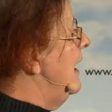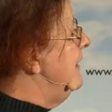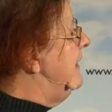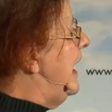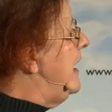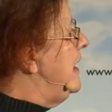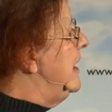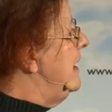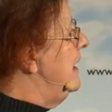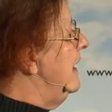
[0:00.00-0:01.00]
they
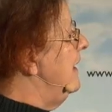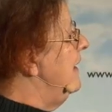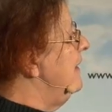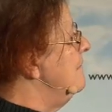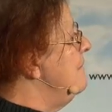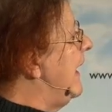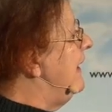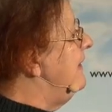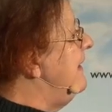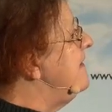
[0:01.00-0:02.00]

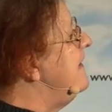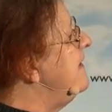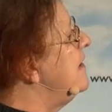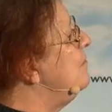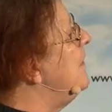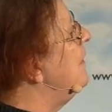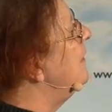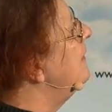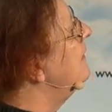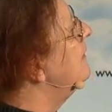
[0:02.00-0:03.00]
make this
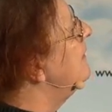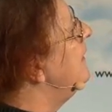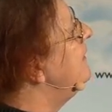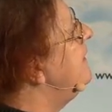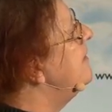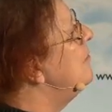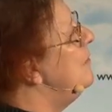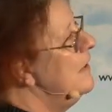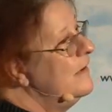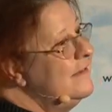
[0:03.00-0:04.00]
disappear. It
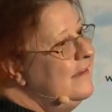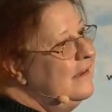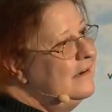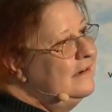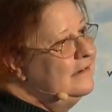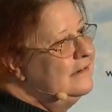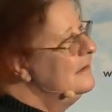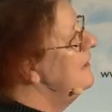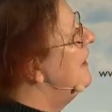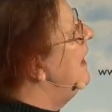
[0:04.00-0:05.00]
disappears here.
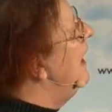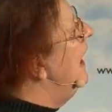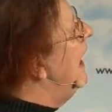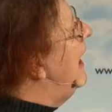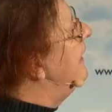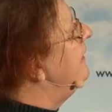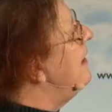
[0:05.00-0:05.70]
And